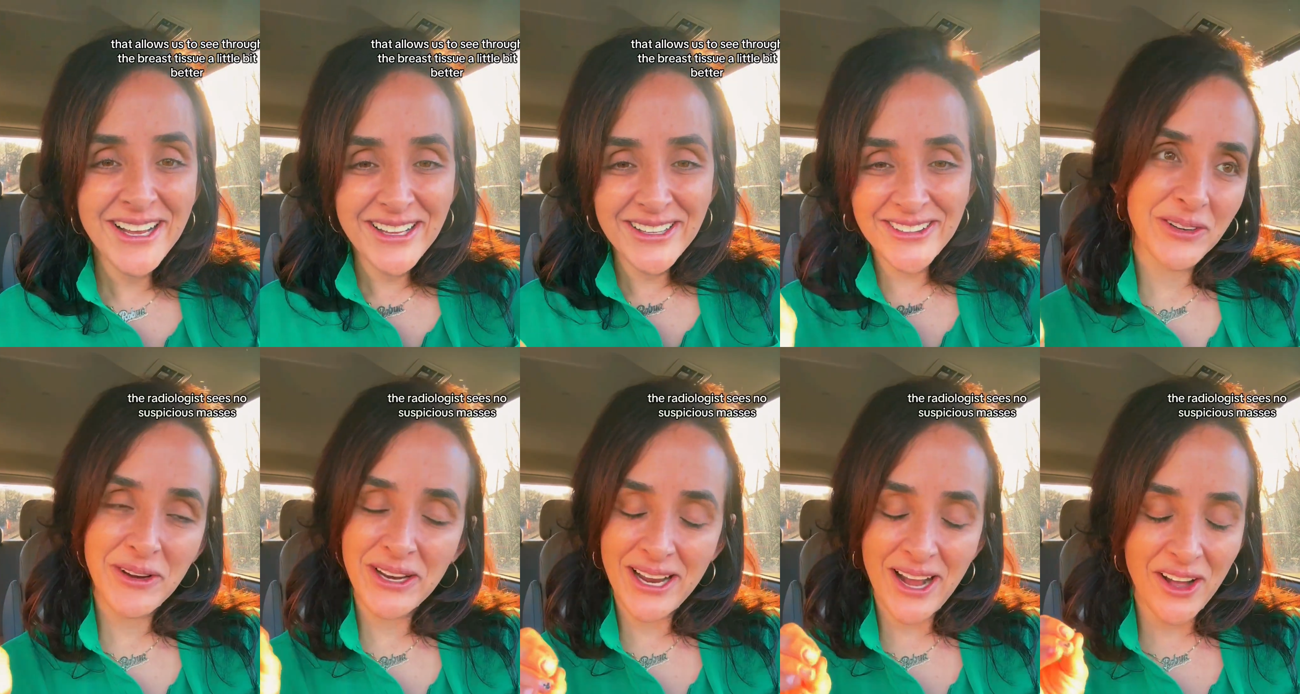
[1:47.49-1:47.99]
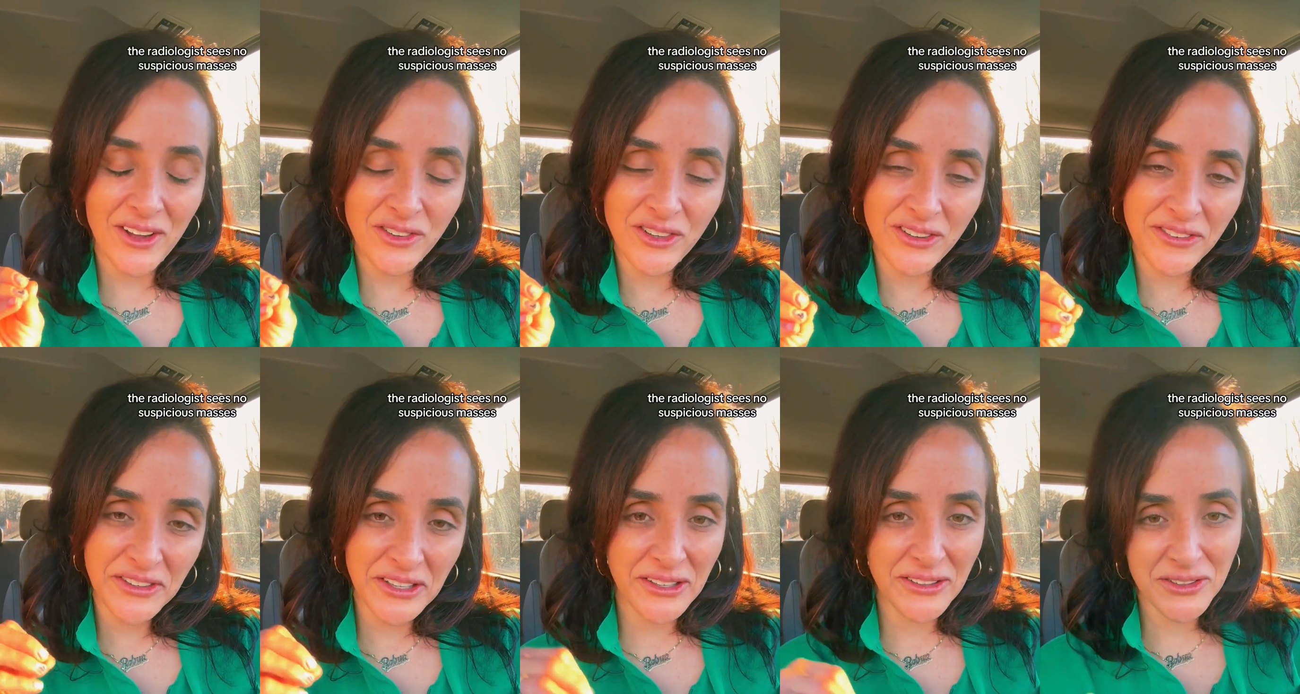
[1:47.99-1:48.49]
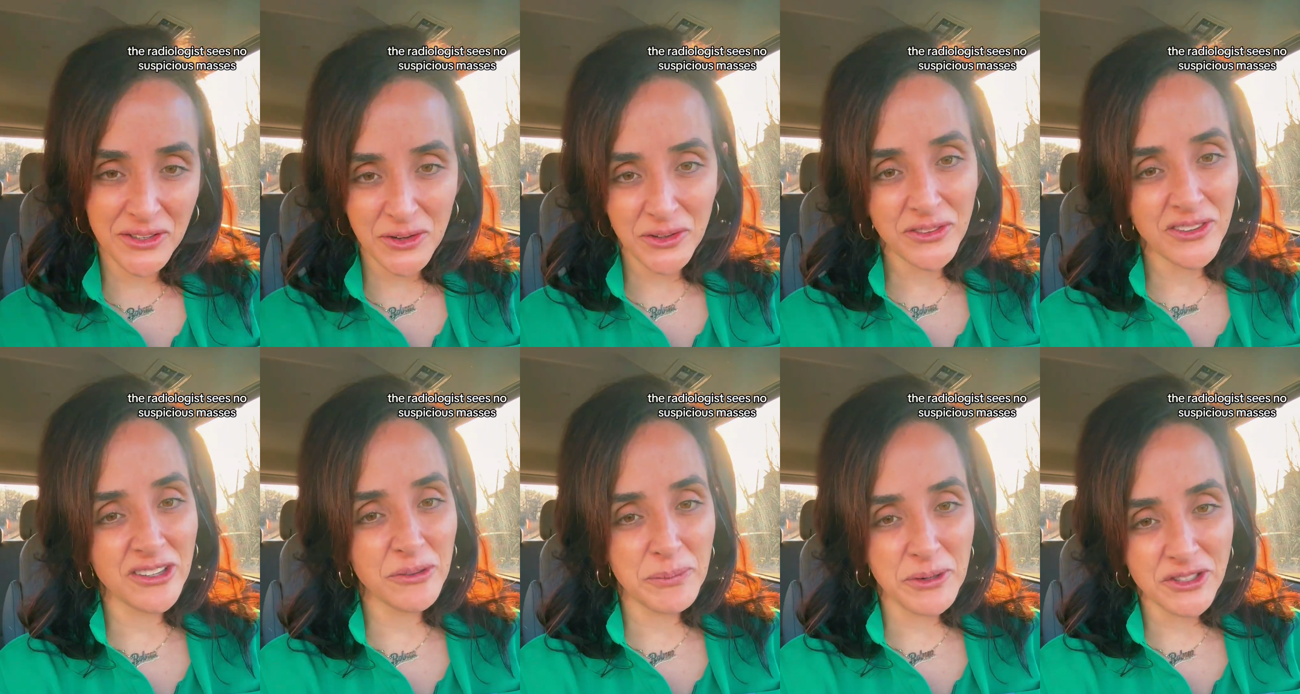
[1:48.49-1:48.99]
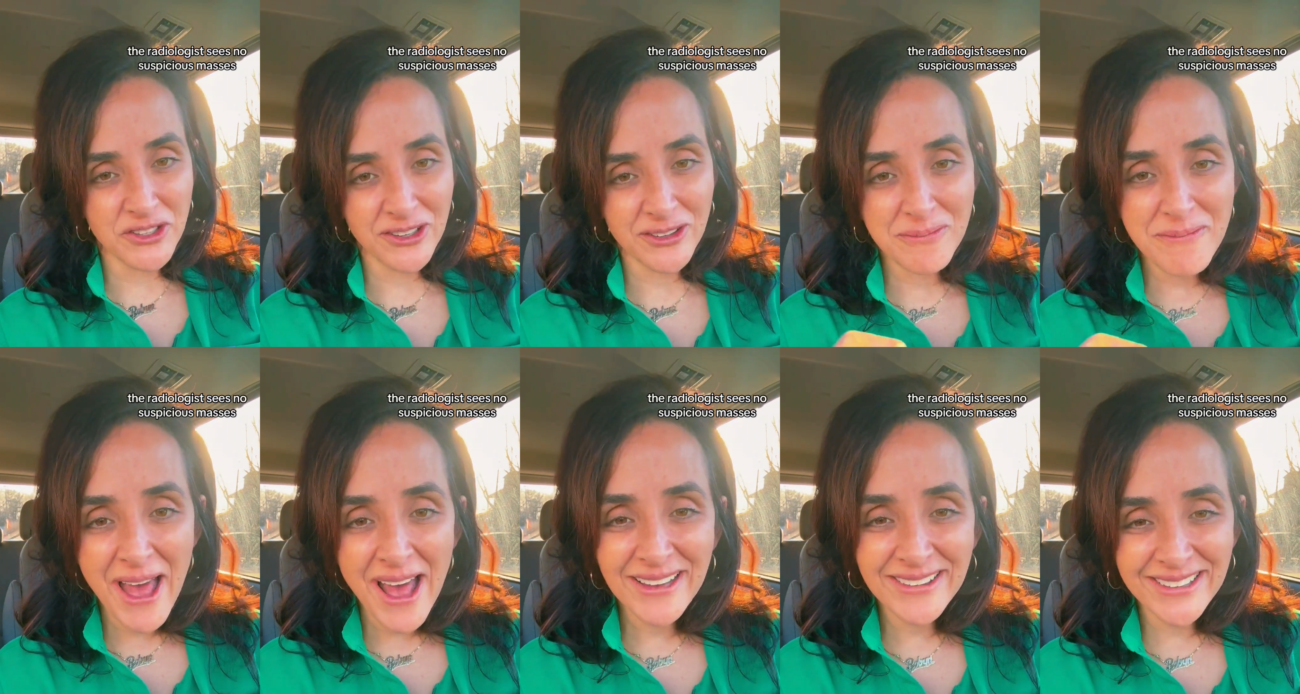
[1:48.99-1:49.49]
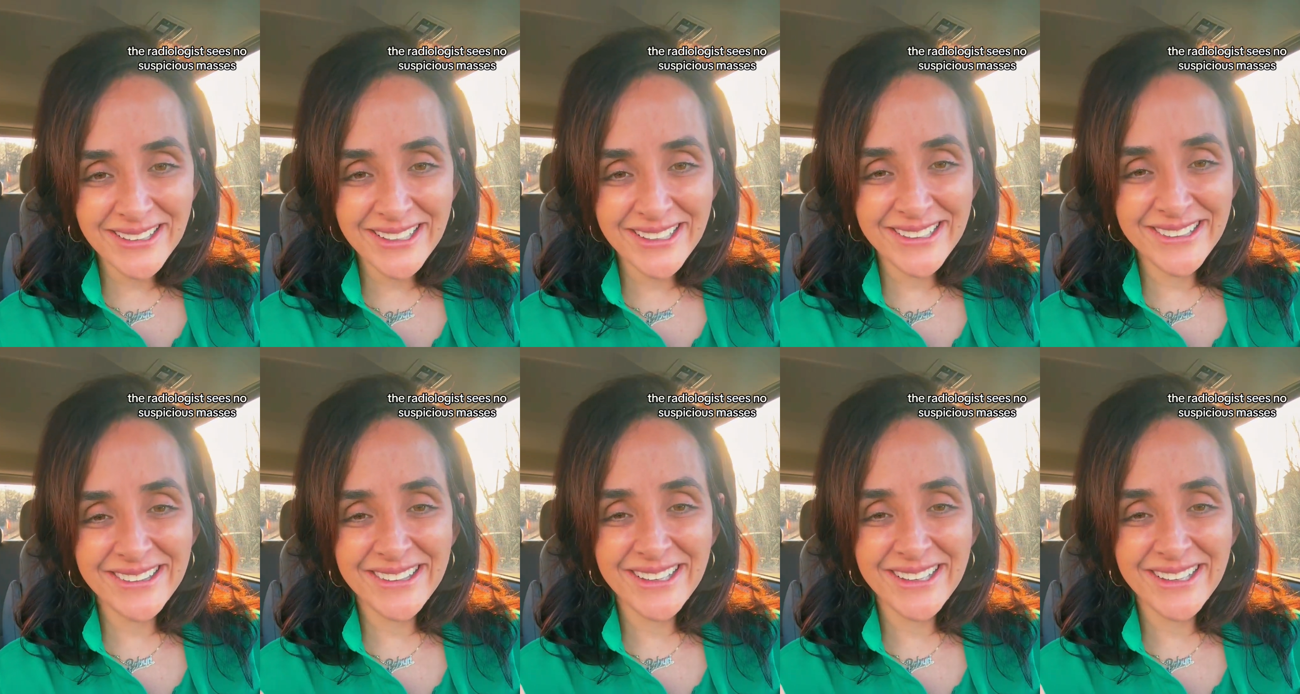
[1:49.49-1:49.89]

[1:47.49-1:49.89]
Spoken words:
The radiologist sees no suspicious masses.